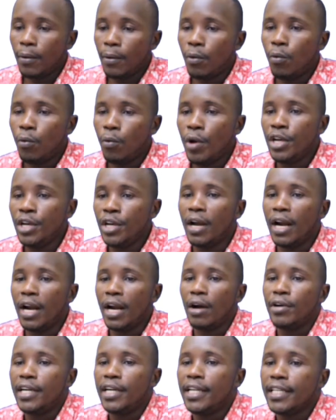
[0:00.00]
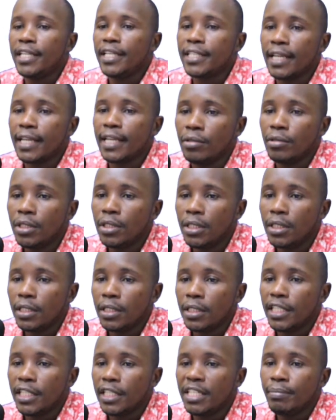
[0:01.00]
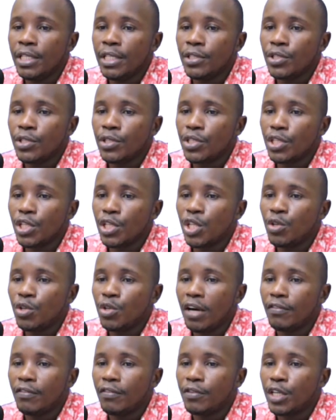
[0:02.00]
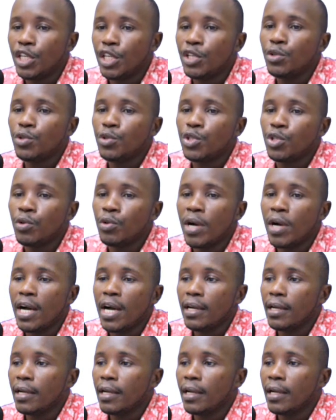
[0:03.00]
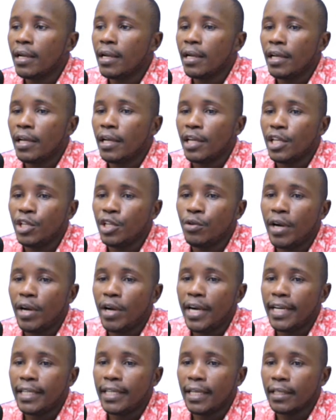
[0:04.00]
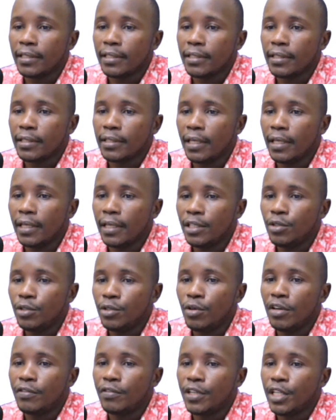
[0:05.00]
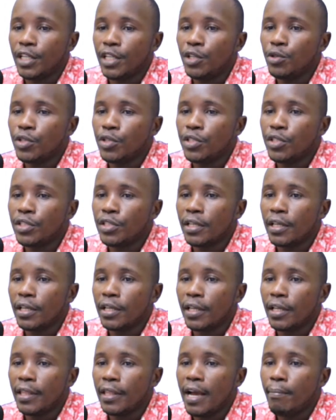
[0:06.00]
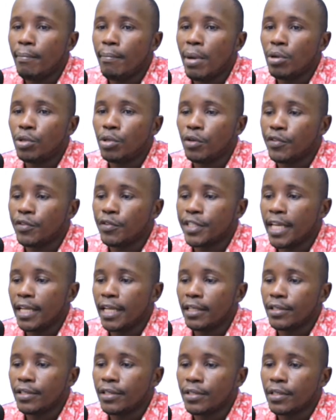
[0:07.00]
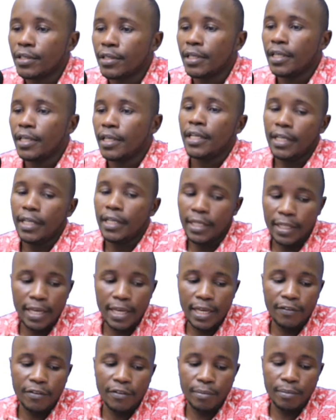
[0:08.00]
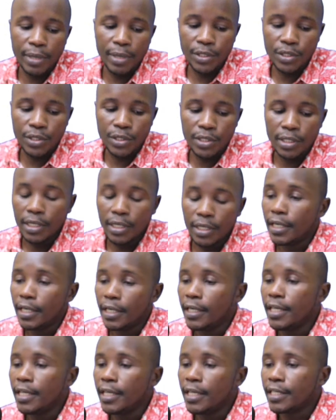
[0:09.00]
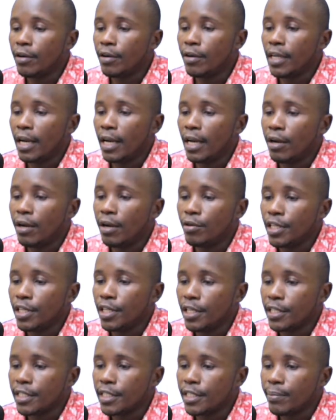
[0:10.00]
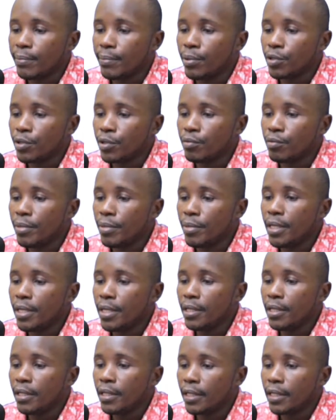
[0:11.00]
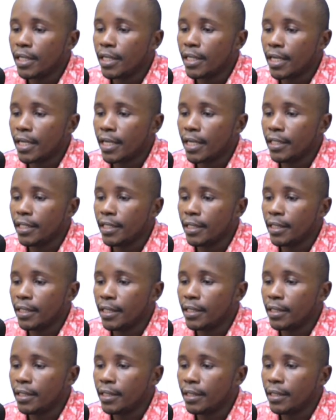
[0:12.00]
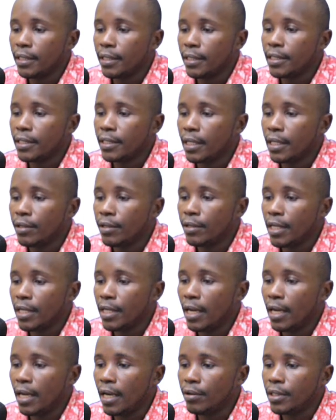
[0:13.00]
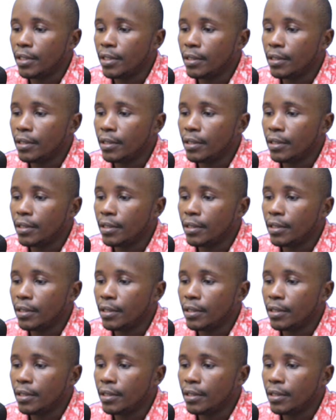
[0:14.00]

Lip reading: When you allow discount, it means you have reduced your debtors. You have reduced the amount of sales. It therefore means discount allowed is supposed to be credited. Discount allowed.